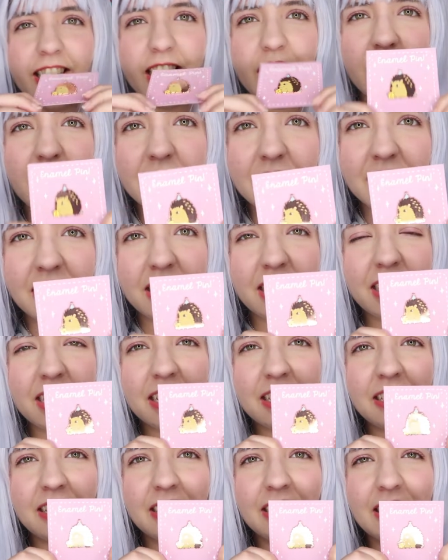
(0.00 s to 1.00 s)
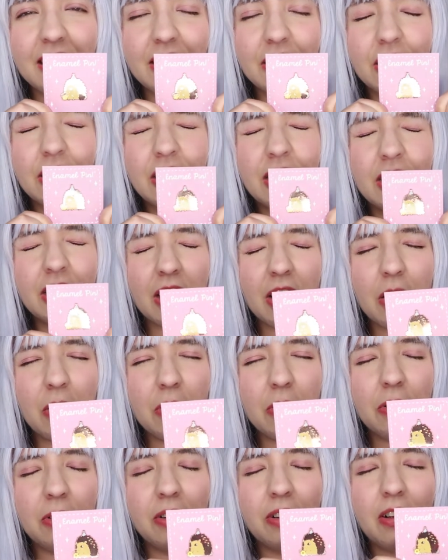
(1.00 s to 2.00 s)
Is this
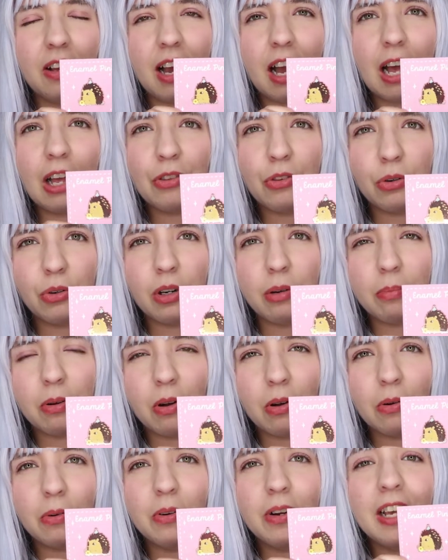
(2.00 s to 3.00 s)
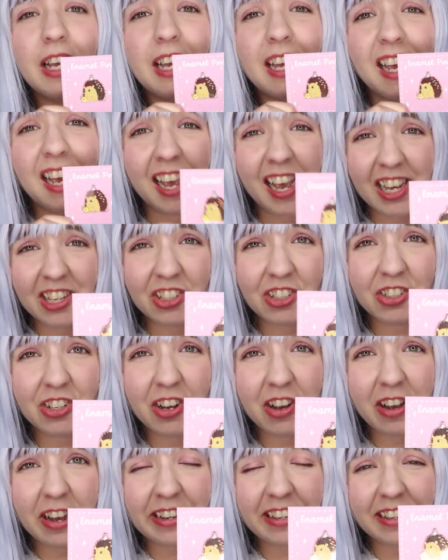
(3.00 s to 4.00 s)
so adorable
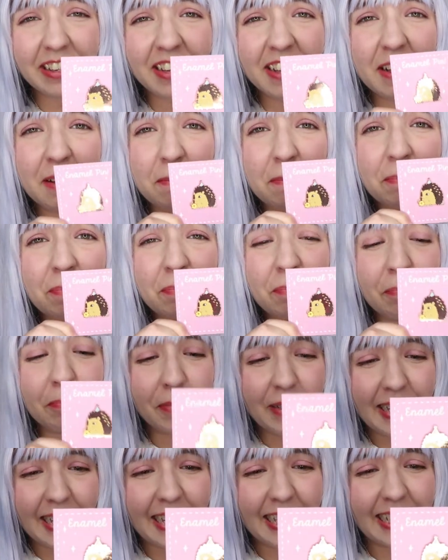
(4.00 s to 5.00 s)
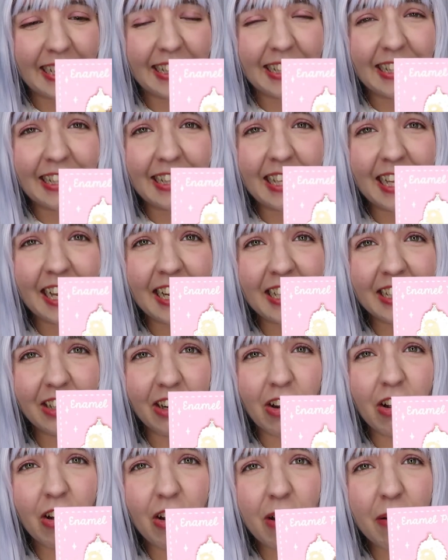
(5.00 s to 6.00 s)
hedgehog pin?
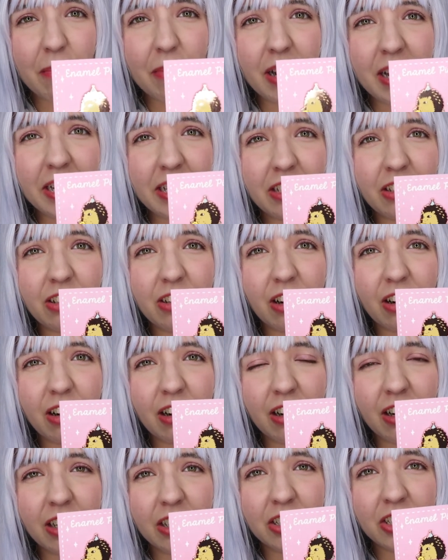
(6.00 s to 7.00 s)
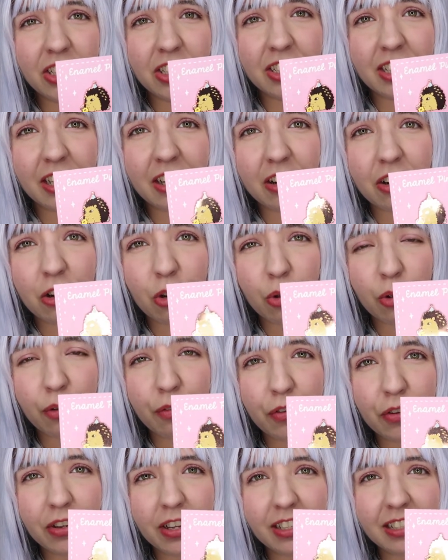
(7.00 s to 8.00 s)
Like, oh my gosh, I don't know
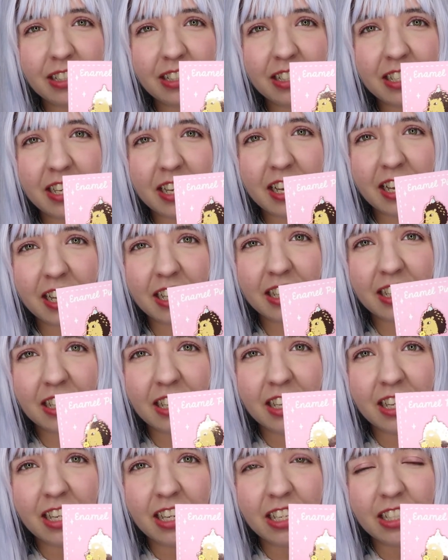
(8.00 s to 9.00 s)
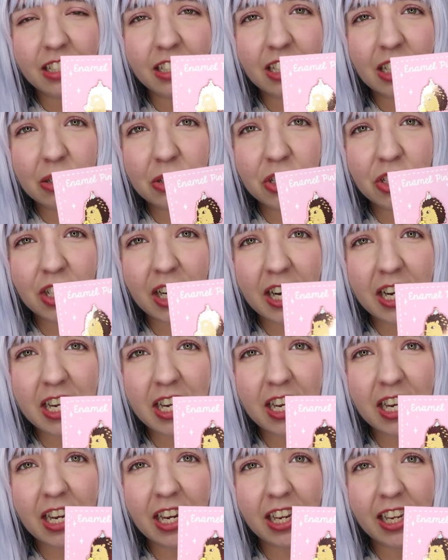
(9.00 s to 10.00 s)
if you can see it. So
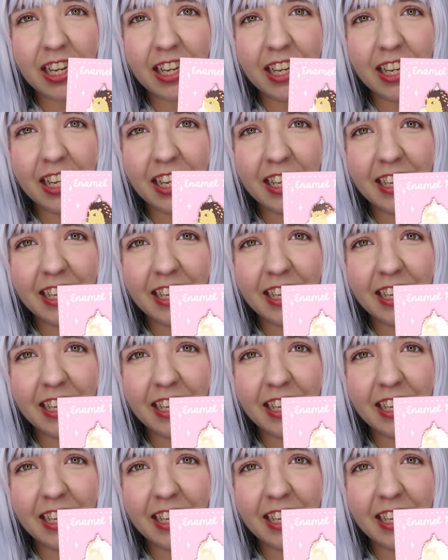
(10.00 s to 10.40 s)
shiny.